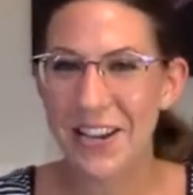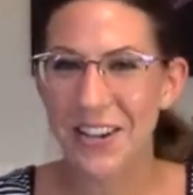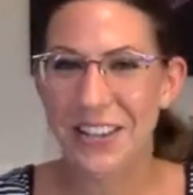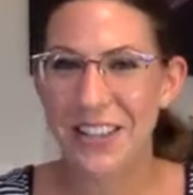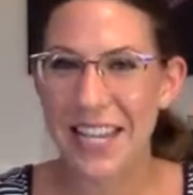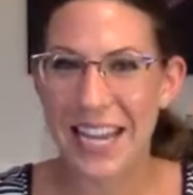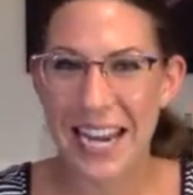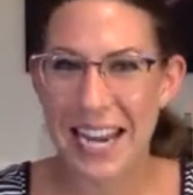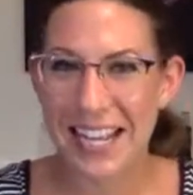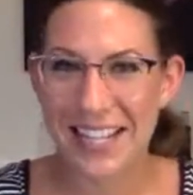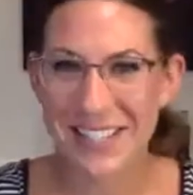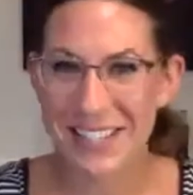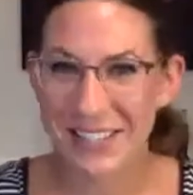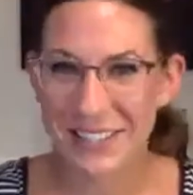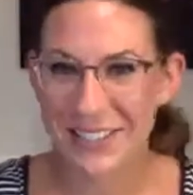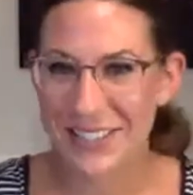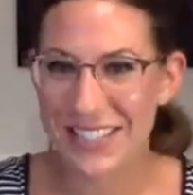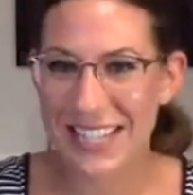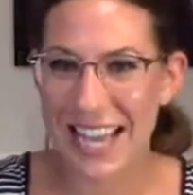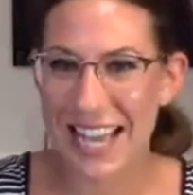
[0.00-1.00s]

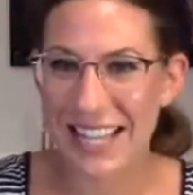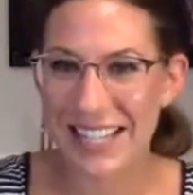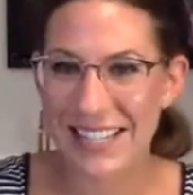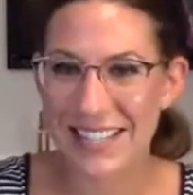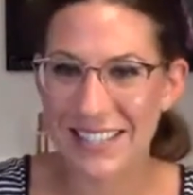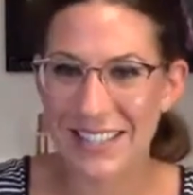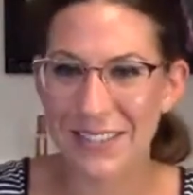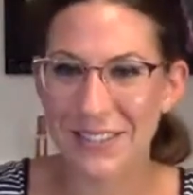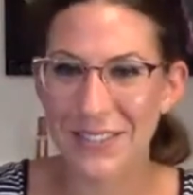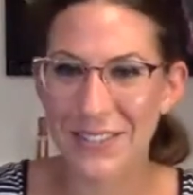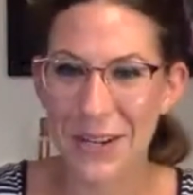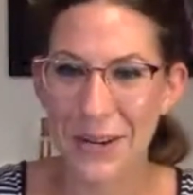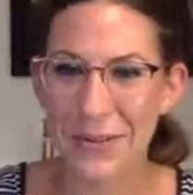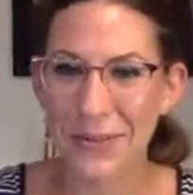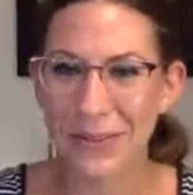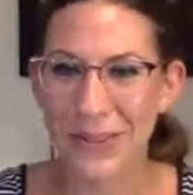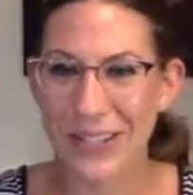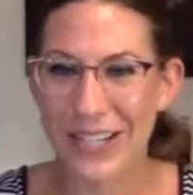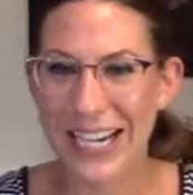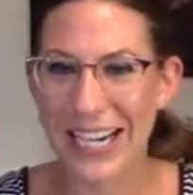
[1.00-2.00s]
answers yet, so don't
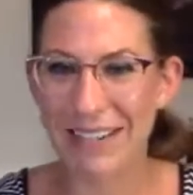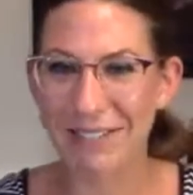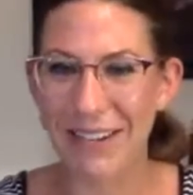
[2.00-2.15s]
worry.